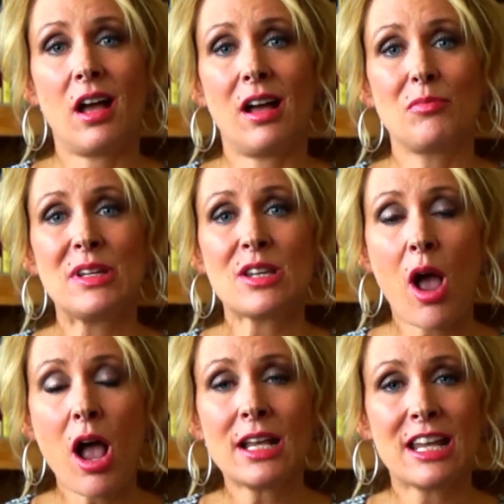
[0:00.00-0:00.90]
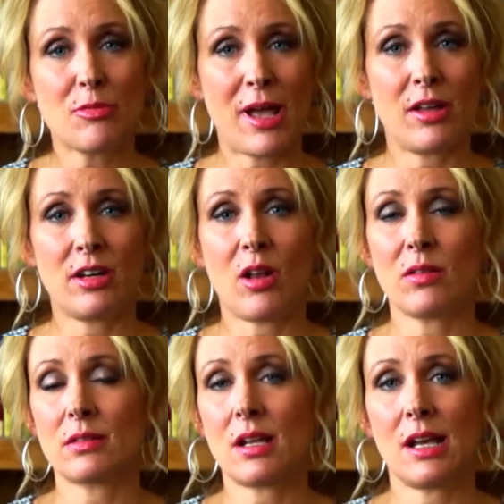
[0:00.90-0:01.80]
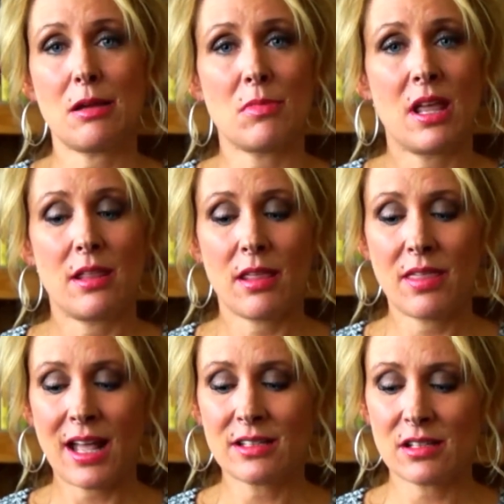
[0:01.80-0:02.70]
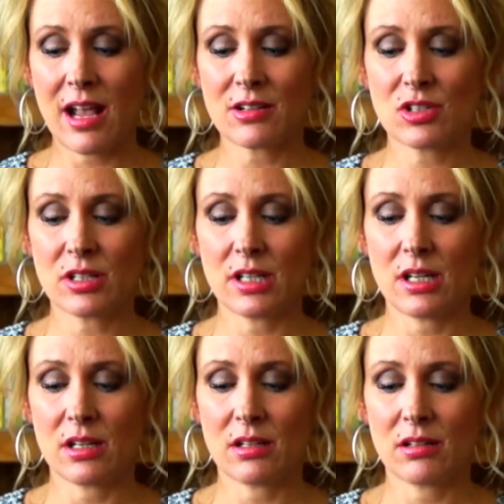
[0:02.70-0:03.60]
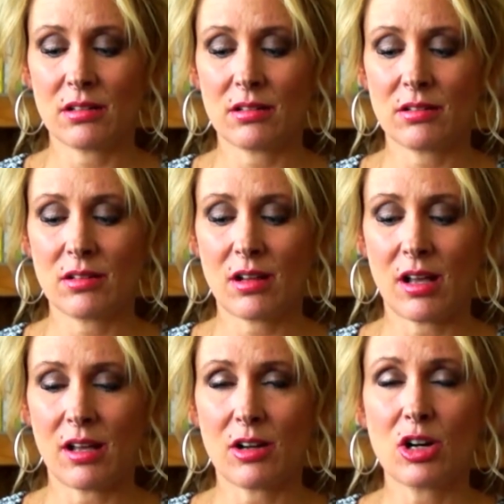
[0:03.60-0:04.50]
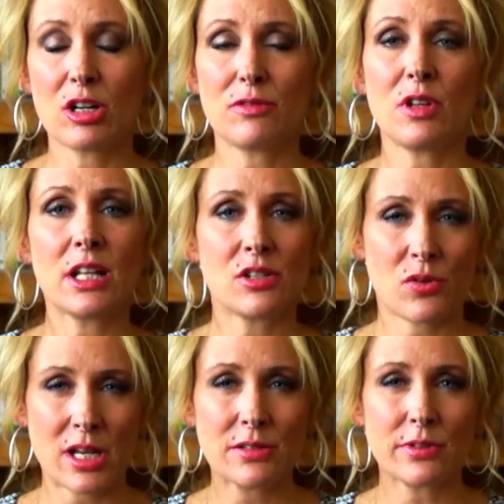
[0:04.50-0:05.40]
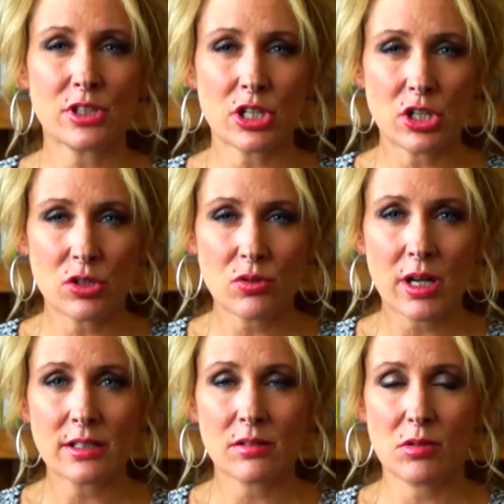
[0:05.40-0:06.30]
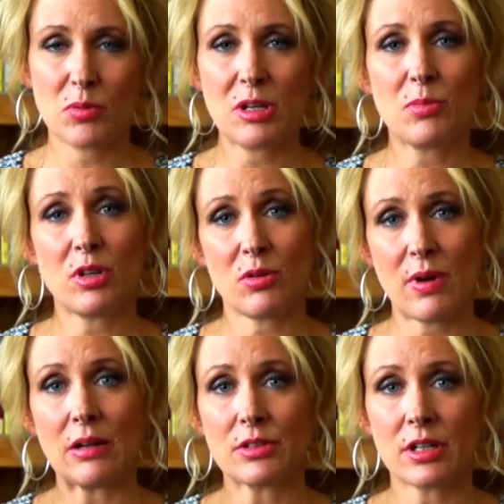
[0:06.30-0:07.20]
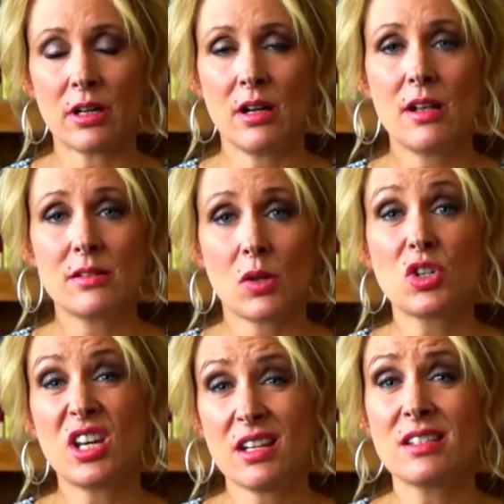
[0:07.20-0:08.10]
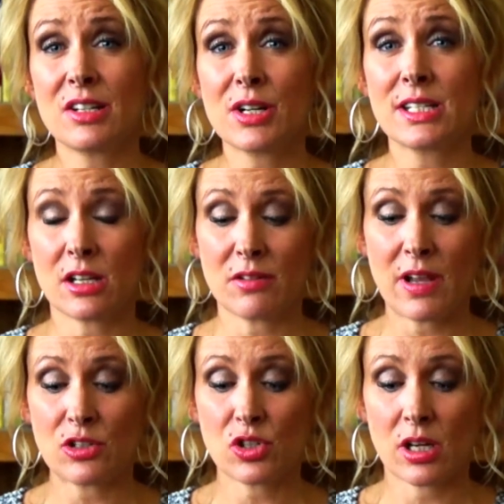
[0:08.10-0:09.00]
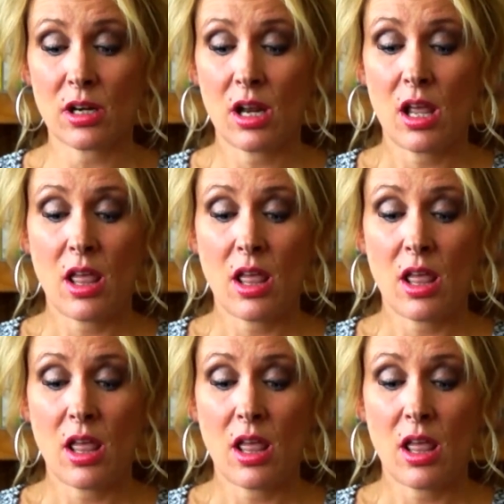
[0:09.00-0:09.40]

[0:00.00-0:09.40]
uh, be talking about it all the time, that that's actually uh, hurtful and stressful to you and to the people around her. So she needs serious intervention,